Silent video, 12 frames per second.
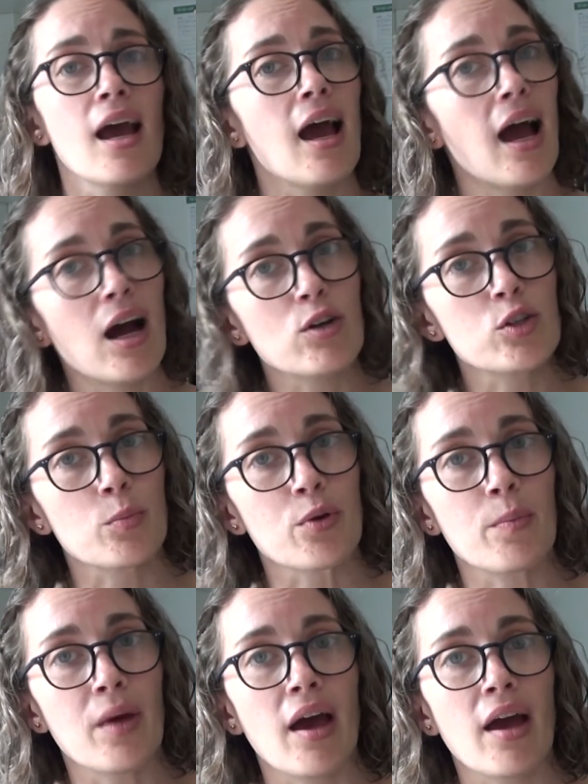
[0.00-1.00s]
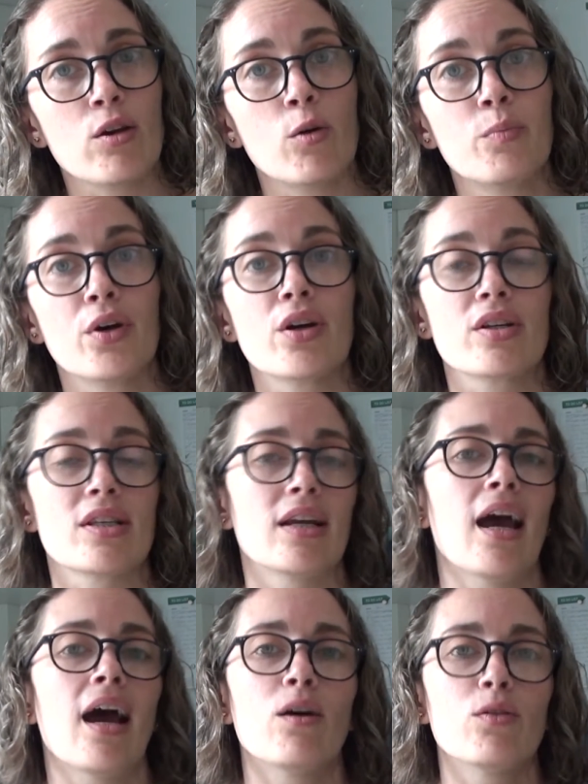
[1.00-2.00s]
how to prepare your books,
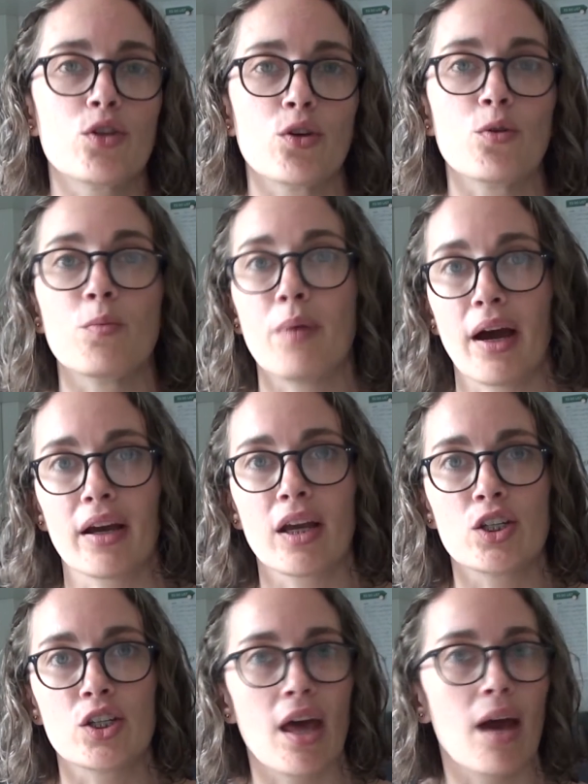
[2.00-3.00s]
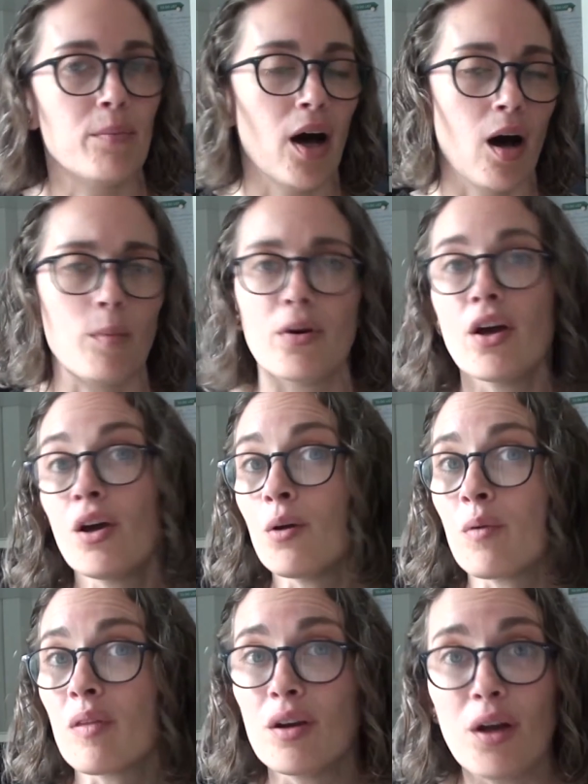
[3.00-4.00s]
and how to package them up
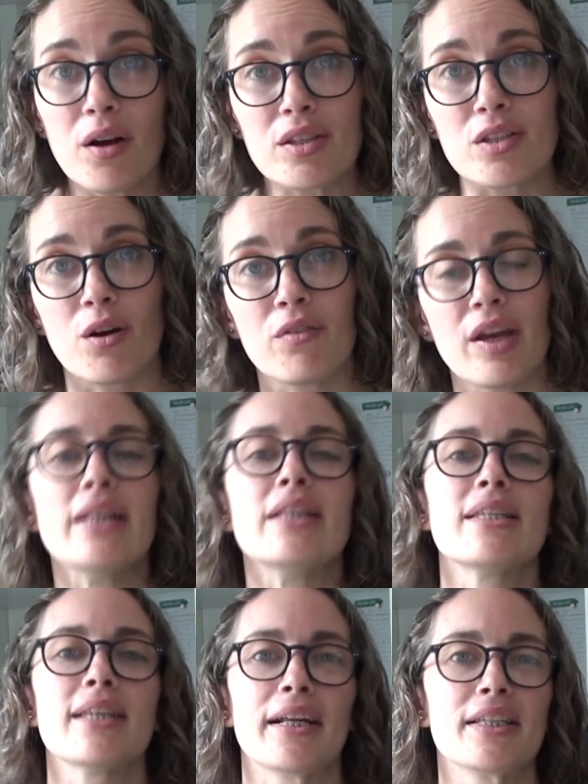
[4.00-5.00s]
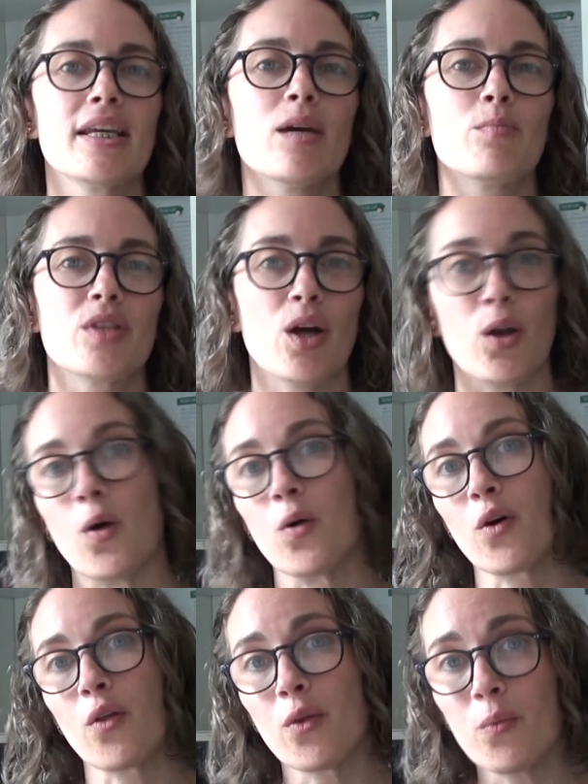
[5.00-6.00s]
with lots of hints and tips
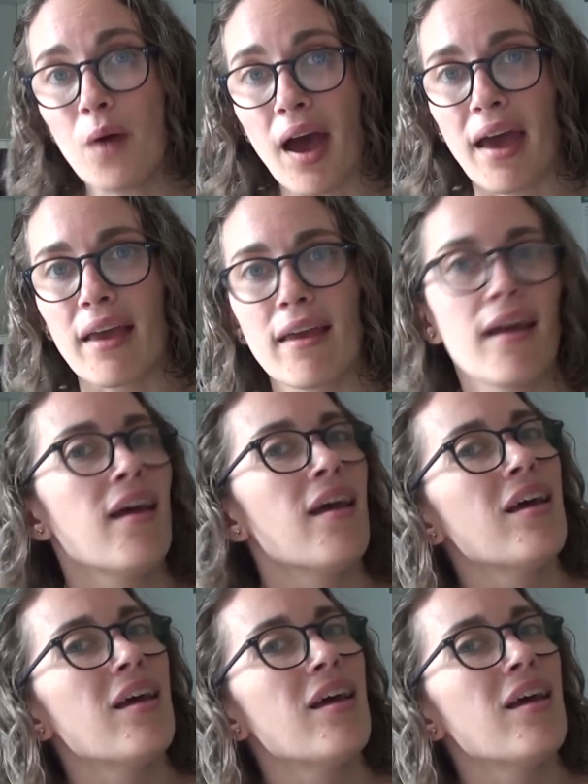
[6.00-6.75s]
along the way.